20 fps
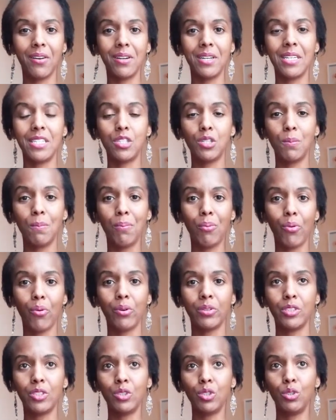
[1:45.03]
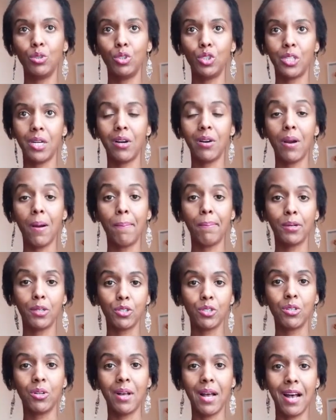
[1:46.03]
it's important to share a
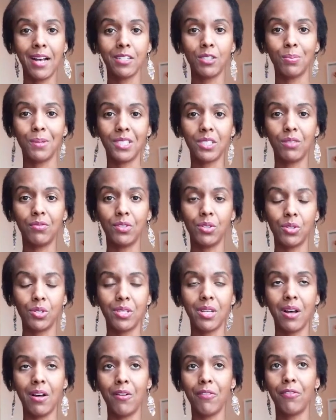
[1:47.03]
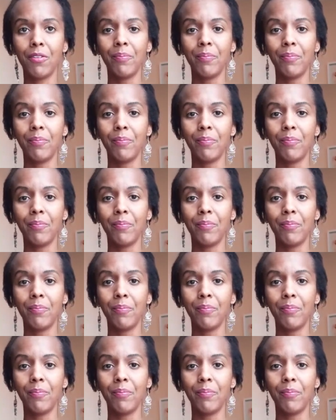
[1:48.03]
personal aspect of yourself.